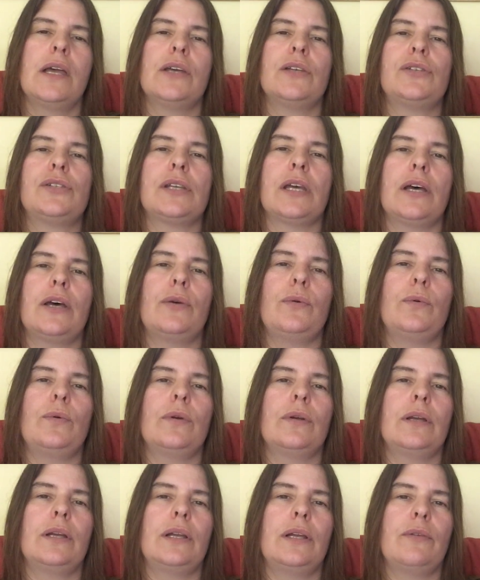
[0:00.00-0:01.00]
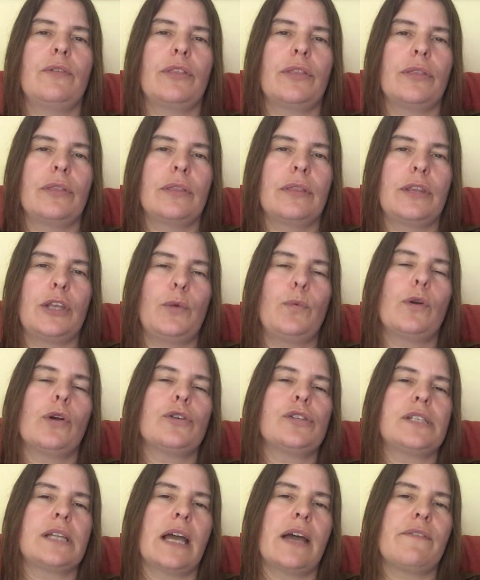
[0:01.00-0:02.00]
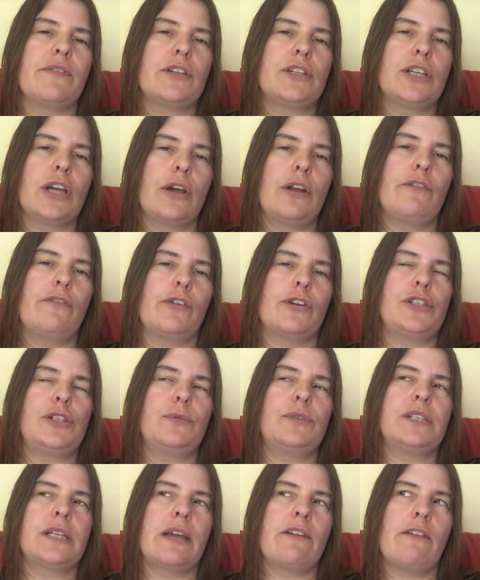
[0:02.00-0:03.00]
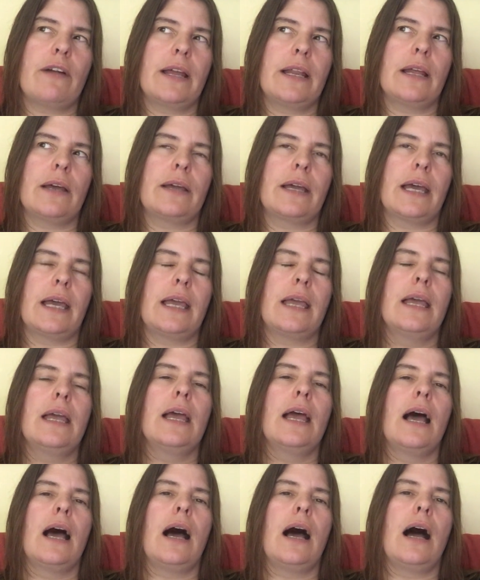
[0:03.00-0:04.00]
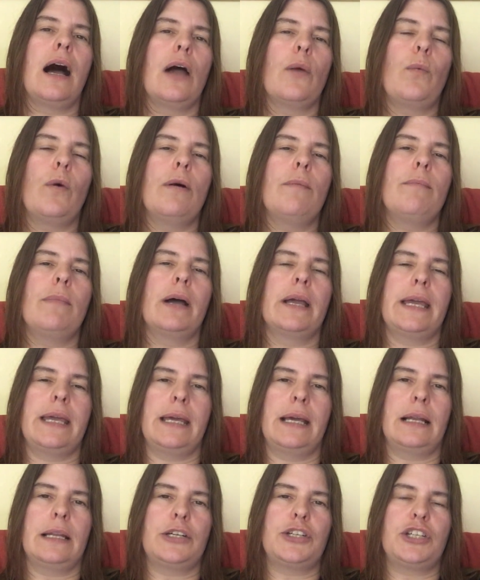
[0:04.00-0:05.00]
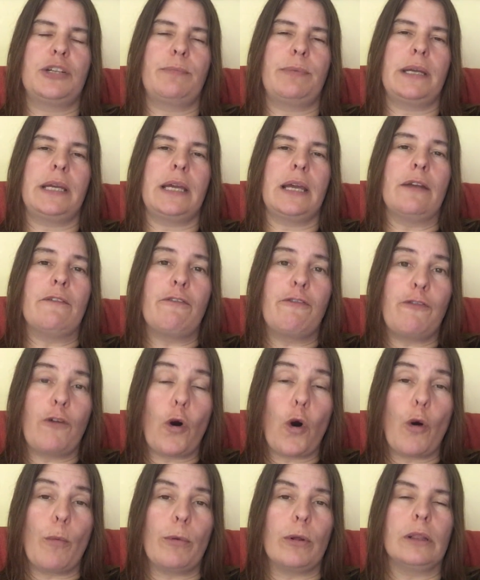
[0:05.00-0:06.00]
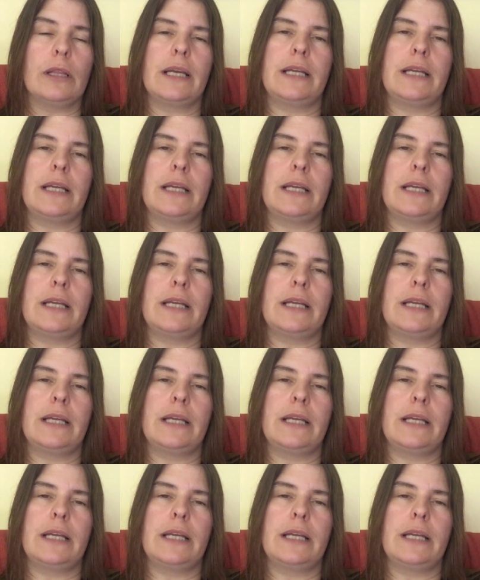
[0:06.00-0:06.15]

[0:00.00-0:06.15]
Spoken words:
So you would also have the tone of voice. You'd say, right, okay, I want my English to be informal.